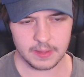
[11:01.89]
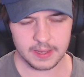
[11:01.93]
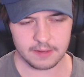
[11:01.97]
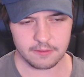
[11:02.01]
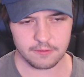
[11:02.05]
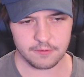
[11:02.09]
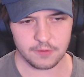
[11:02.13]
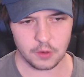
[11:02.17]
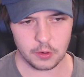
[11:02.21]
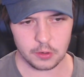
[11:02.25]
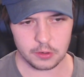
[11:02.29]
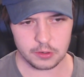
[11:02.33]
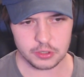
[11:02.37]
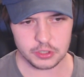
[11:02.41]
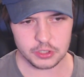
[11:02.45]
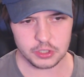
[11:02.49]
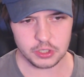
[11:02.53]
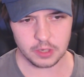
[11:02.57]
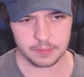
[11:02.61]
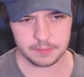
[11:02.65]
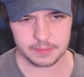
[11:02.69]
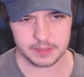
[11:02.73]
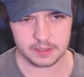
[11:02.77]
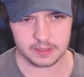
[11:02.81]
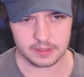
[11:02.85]

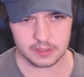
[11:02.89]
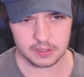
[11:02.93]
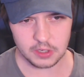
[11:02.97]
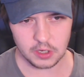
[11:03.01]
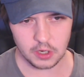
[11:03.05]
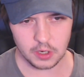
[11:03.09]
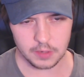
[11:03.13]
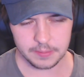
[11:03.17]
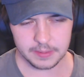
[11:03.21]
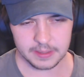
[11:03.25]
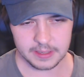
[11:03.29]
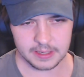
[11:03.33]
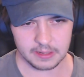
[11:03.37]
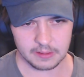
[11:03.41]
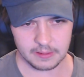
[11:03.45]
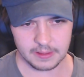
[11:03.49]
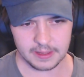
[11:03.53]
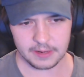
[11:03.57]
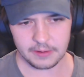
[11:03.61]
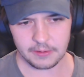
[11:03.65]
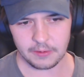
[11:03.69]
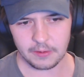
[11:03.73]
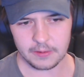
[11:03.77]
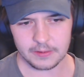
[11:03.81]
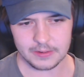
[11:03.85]
photoshopped in the opening
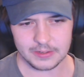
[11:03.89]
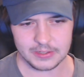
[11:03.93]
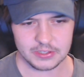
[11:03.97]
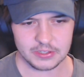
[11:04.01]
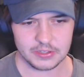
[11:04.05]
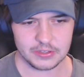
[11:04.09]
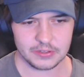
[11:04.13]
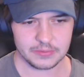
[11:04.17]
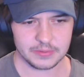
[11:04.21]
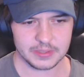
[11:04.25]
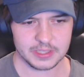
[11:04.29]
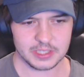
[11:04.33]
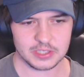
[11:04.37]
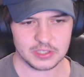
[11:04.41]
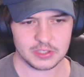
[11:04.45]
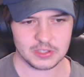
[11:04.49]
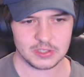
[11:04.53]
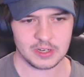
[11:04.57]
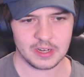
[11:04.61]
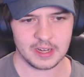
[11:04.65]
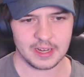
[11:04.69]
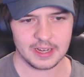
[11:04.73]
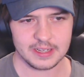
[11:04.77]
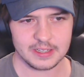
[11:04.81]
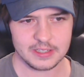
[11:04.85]
later on, too, which is
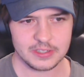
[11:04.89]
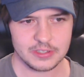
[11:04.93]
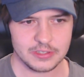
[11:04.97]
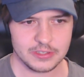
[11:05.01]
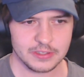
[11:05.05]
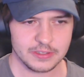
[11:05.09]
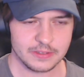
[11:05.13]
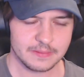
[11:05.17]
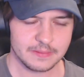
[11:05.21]
nice.